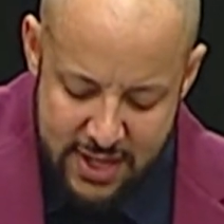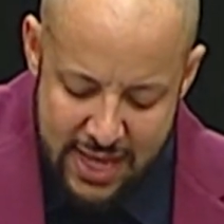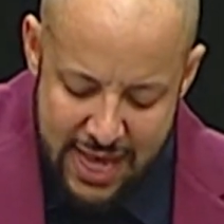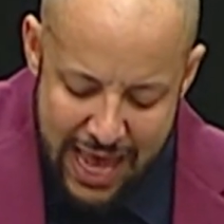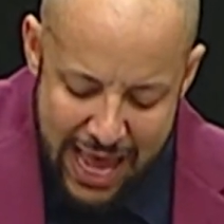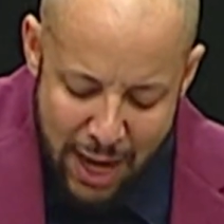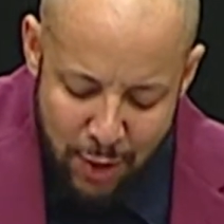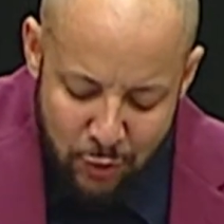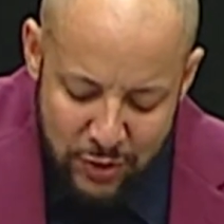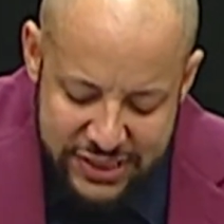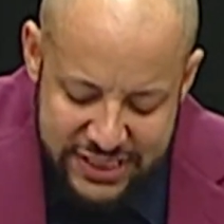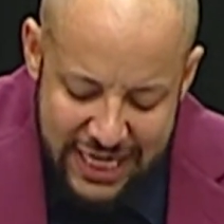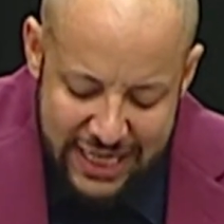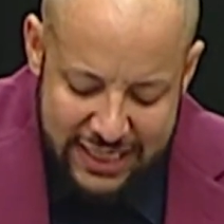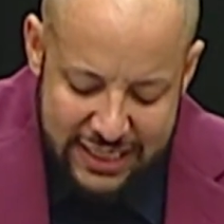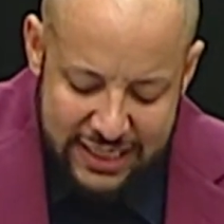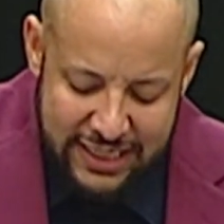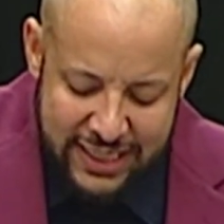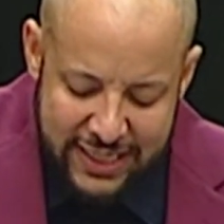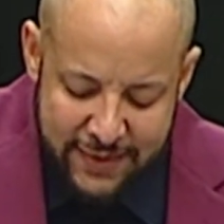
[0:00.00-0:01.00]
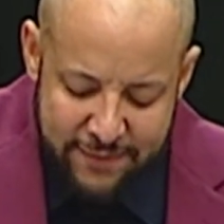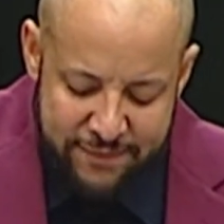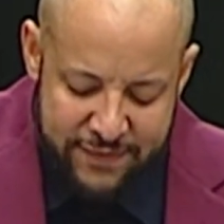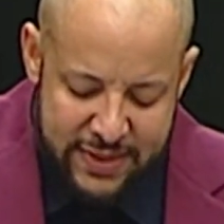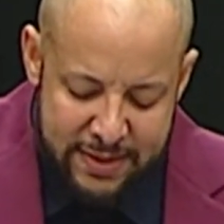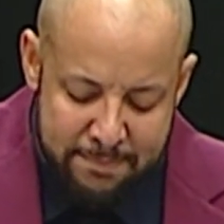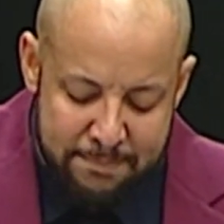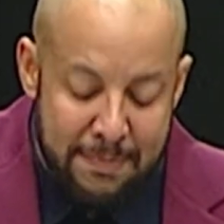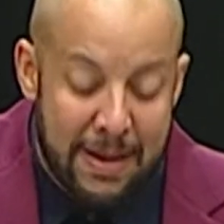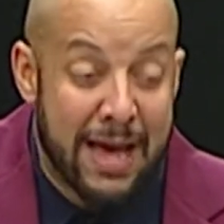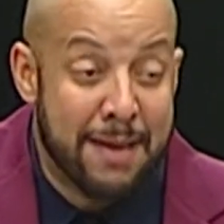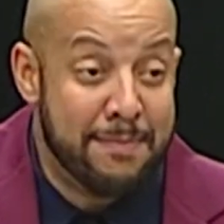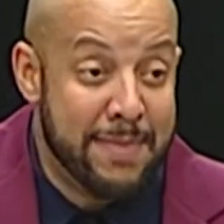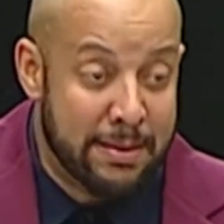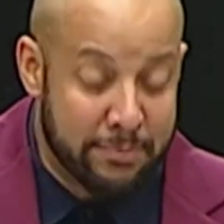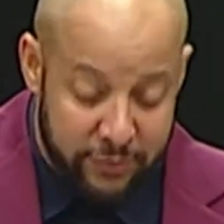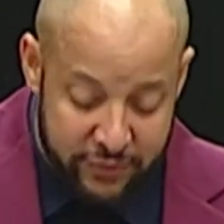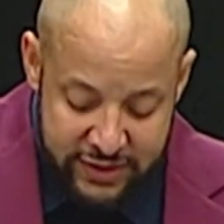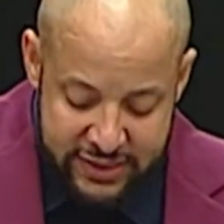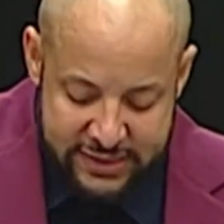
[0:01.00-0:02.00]
I wish I could give them my
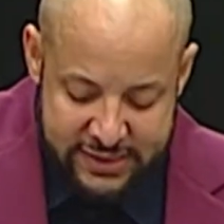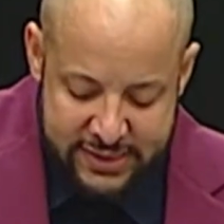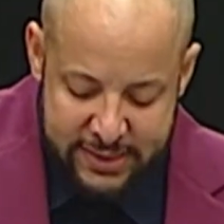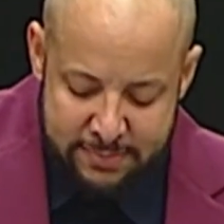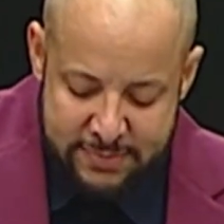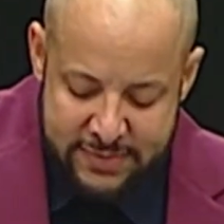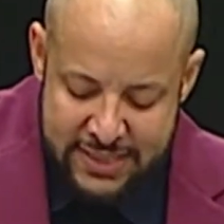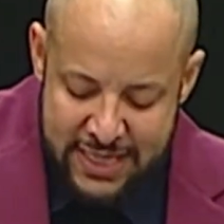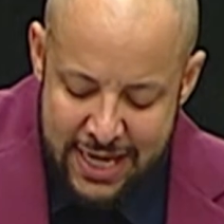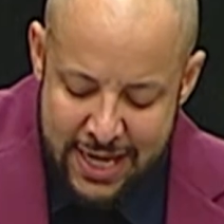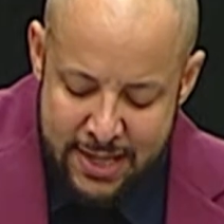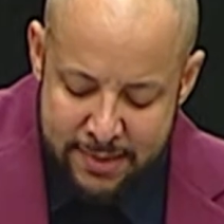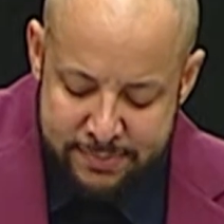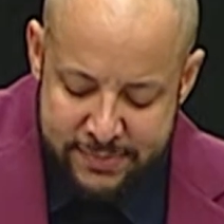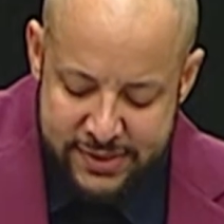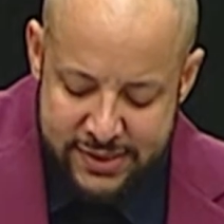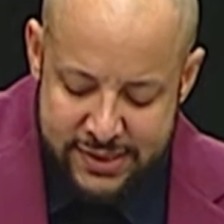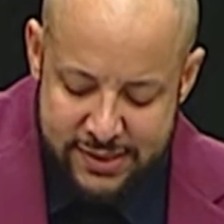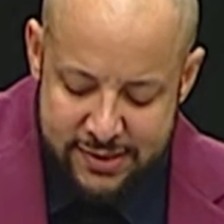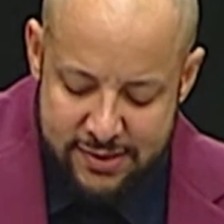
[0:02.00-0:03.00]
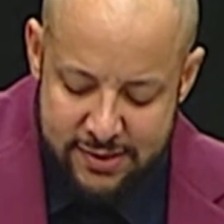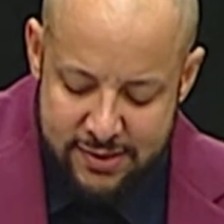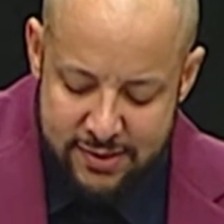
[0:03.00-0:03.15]
memories sometimes.